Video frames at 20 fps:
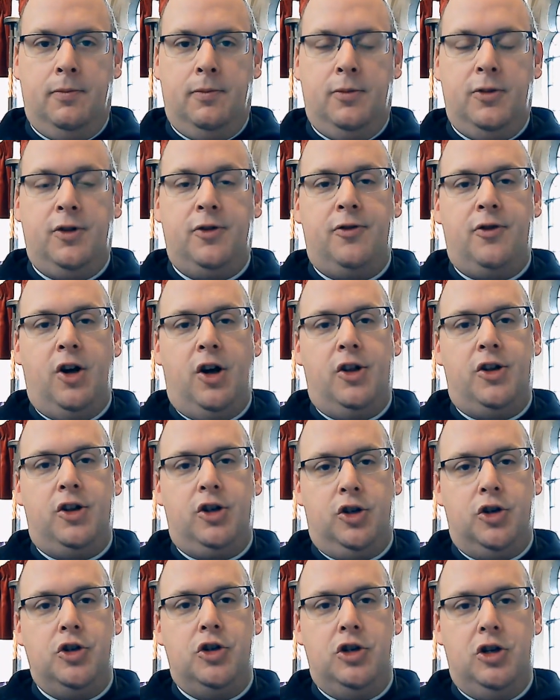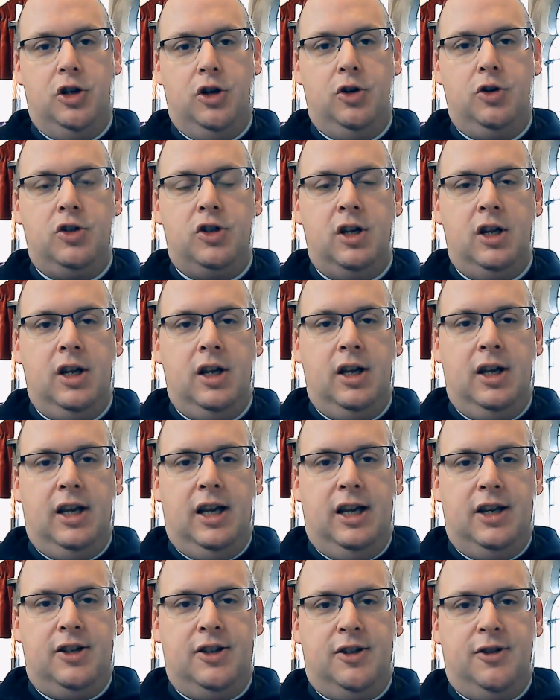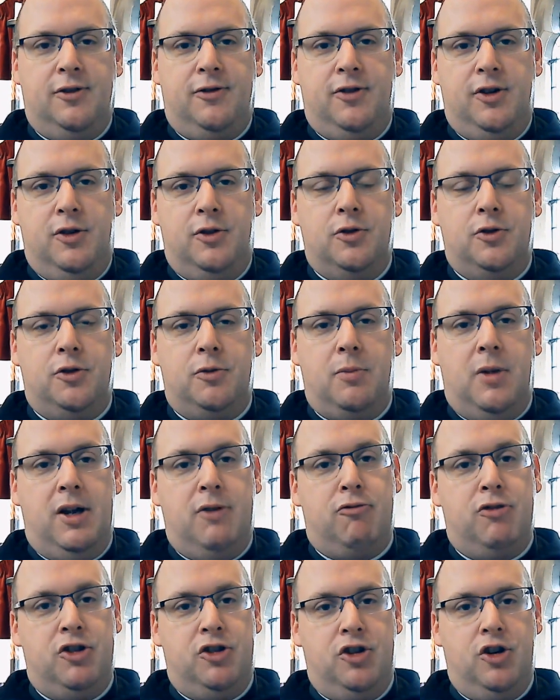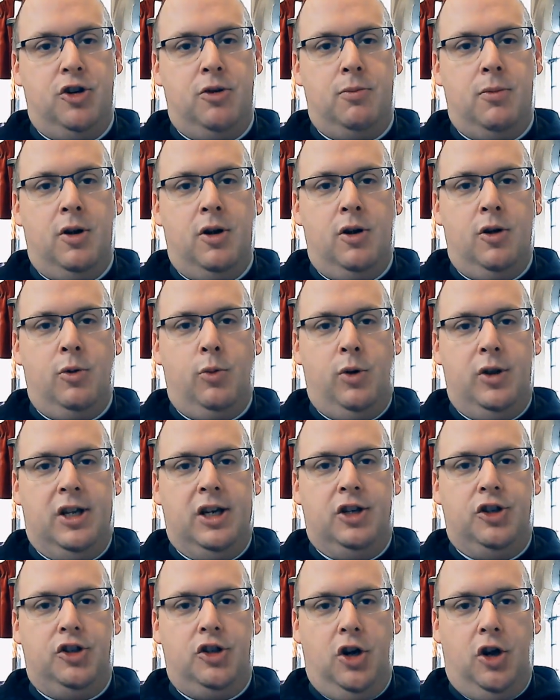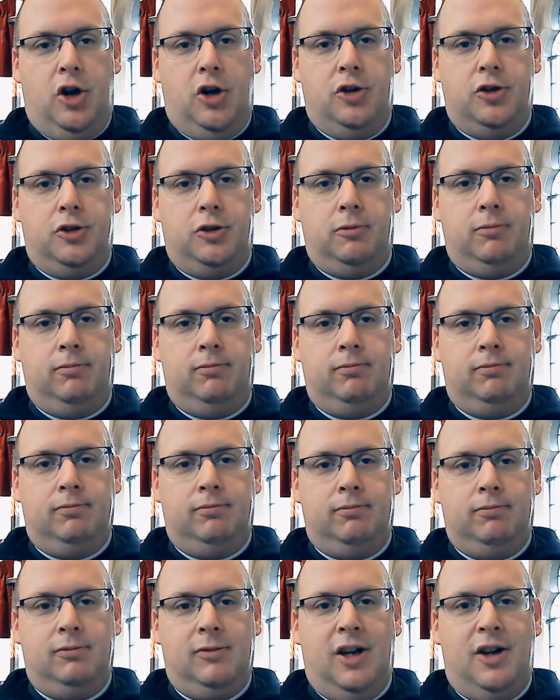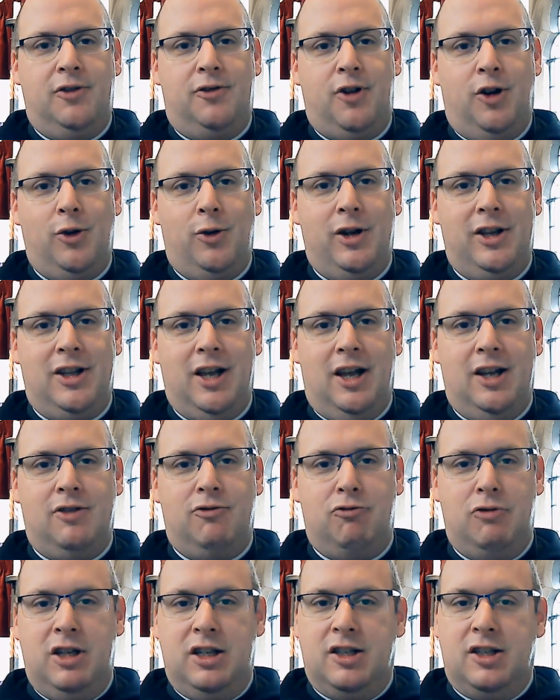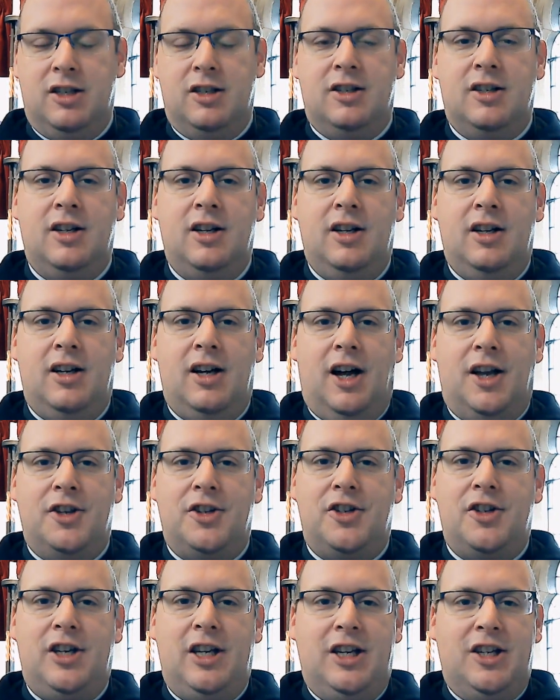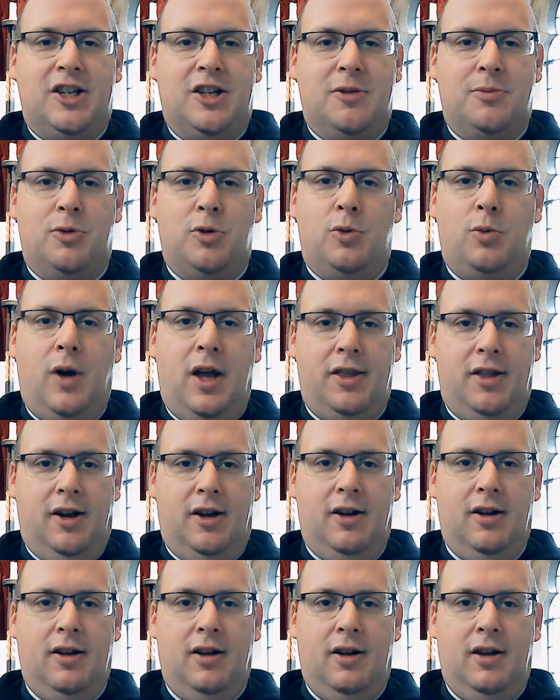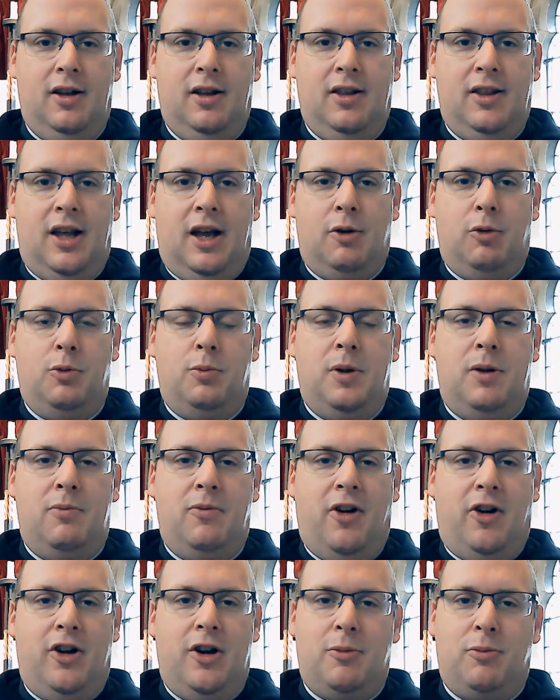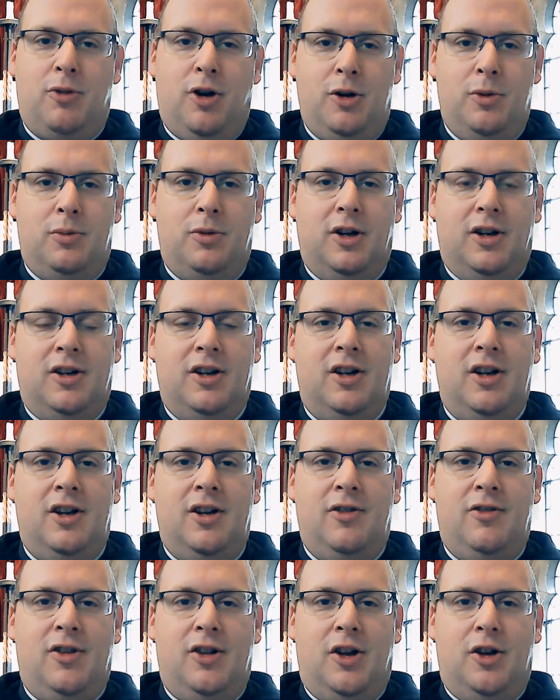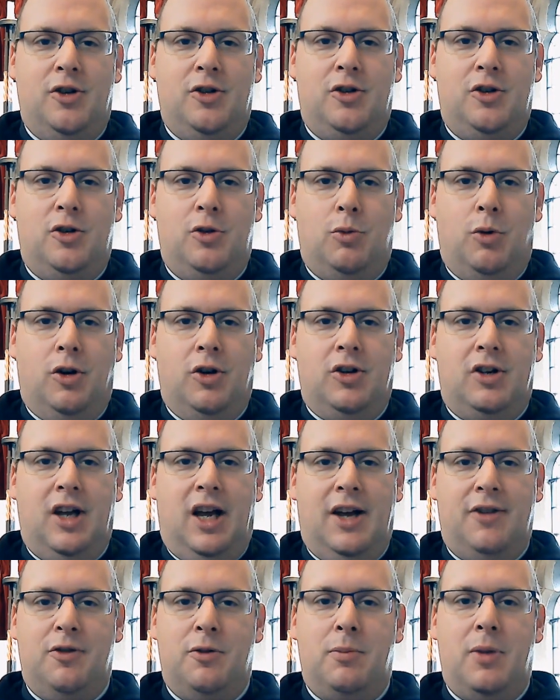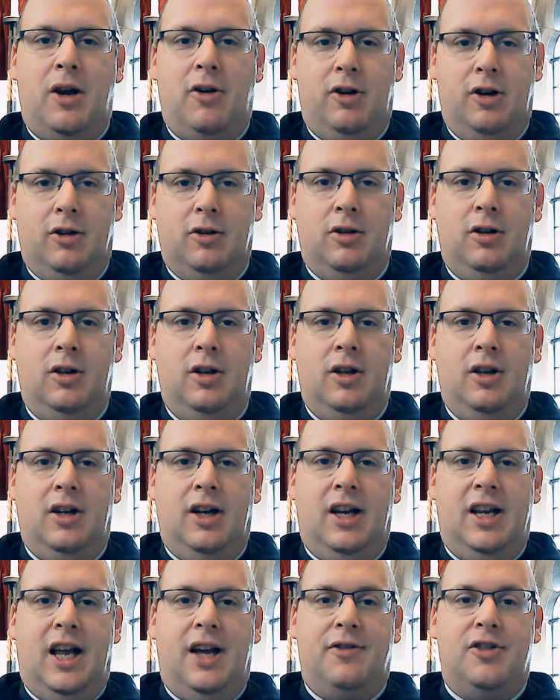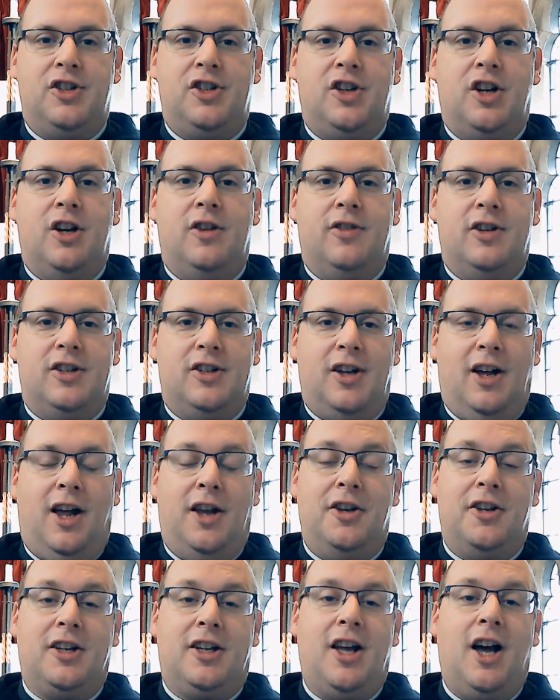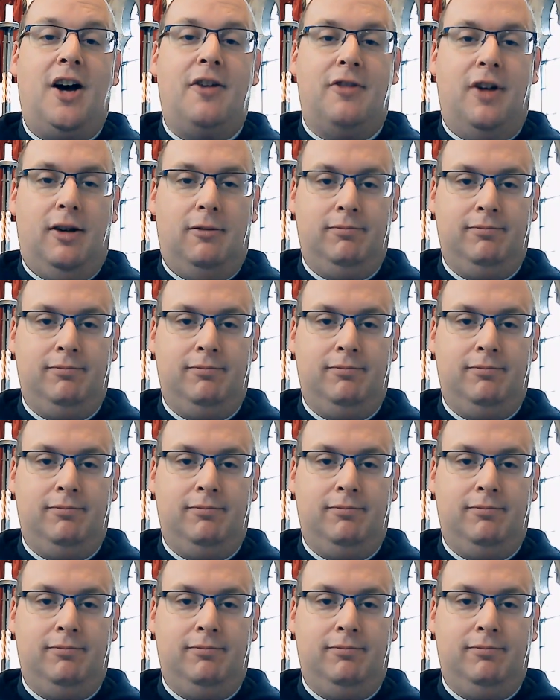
The further good news is that funerals may resume within church, and following that recent unseasonable weather, that will be very appropriate for those who want to have a burial and have a service under cover